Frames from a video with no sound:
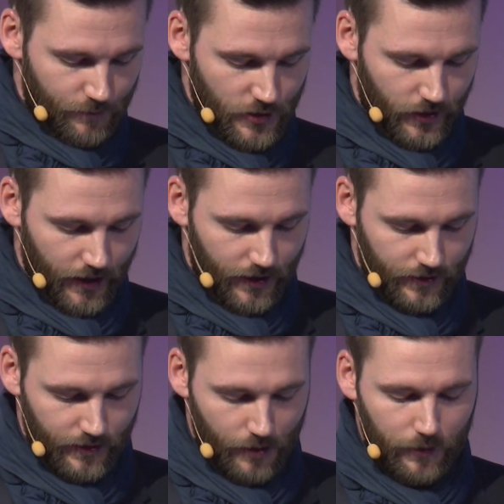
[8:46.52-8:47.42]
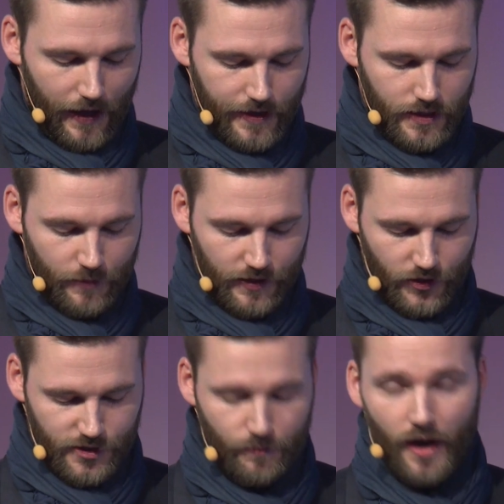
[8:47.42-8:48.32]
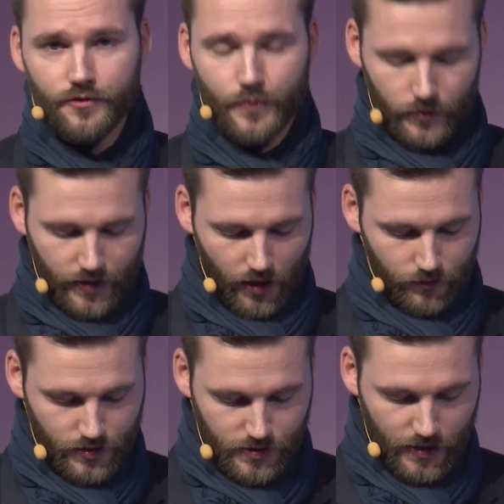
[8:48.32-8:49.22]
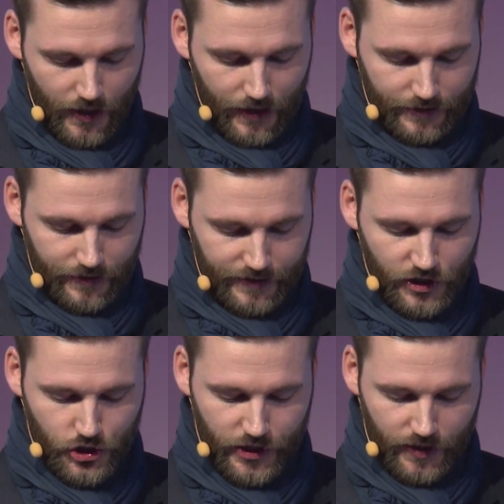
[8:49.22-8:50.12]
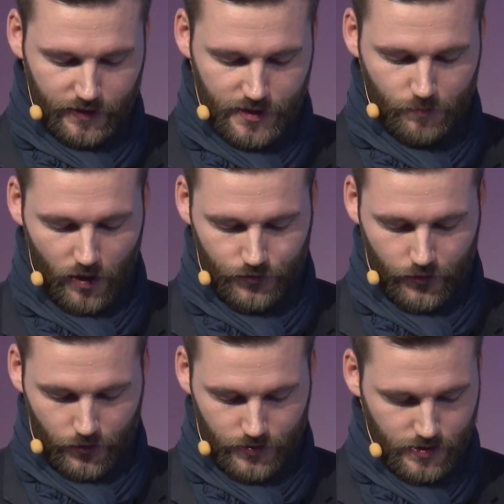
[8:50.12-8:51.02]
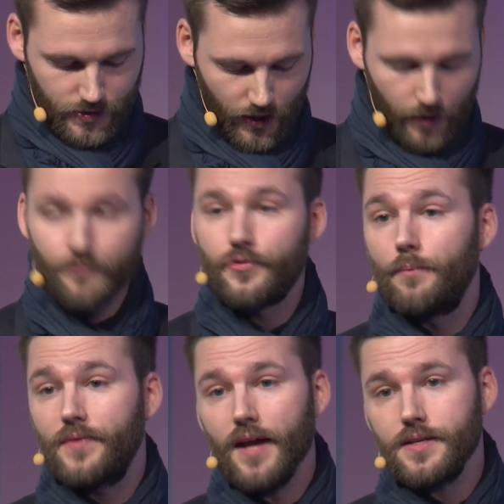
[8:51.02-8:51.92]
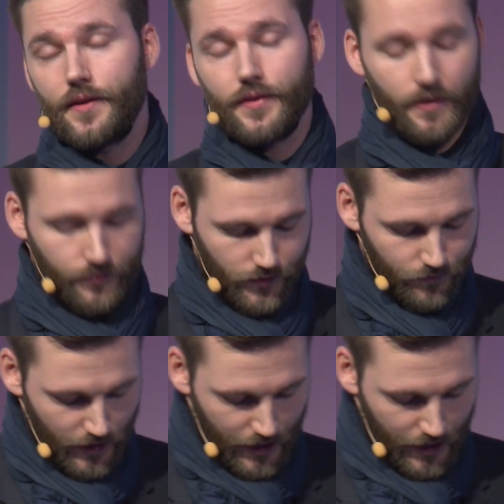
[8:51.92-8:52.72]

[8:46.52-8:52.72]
you can apply them in your smartphone covers that they shield the smartphones from data theft.